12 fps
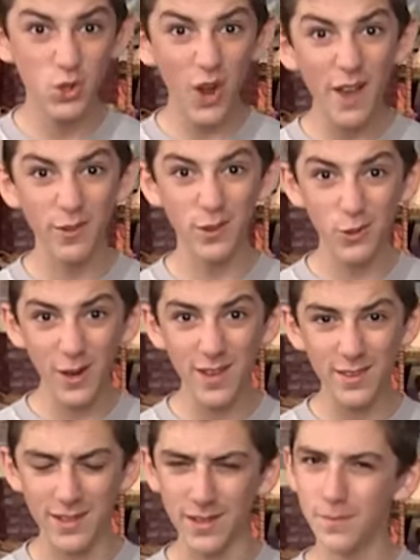drive us
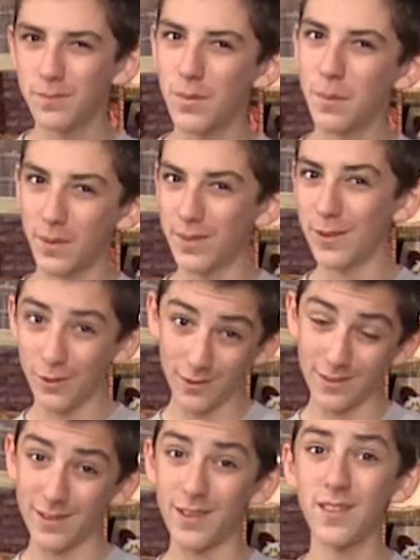crazy. But
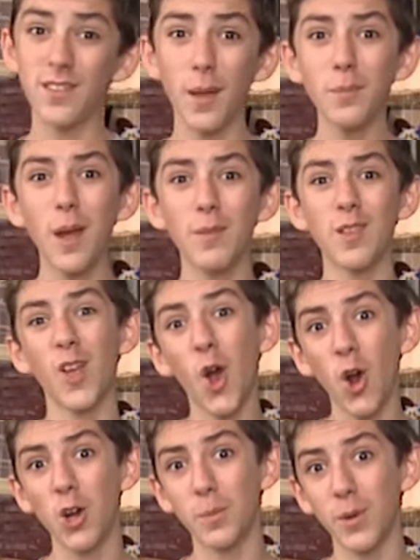seriously, sometimes it's
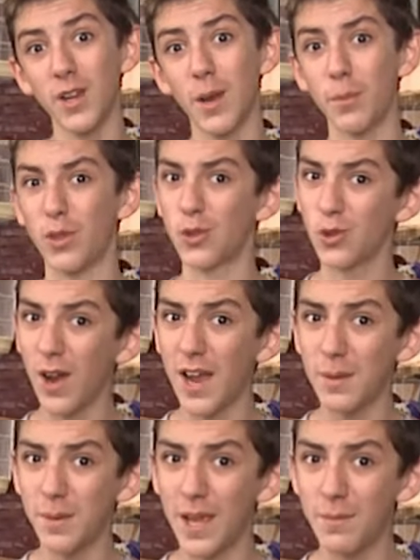hard putting up with
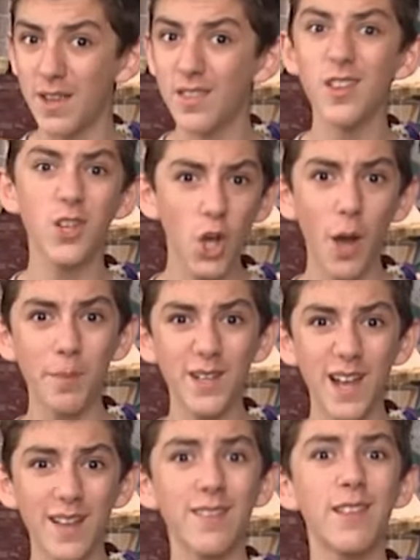crying babies,
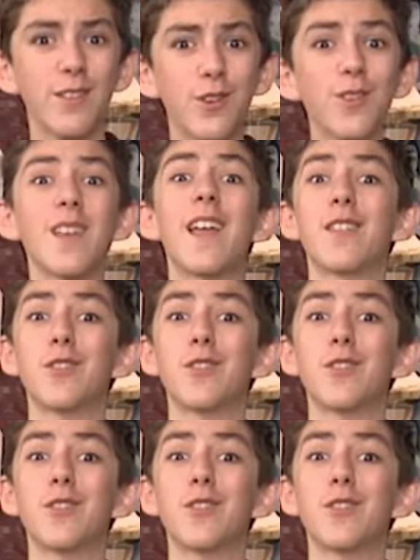copycat sisters, and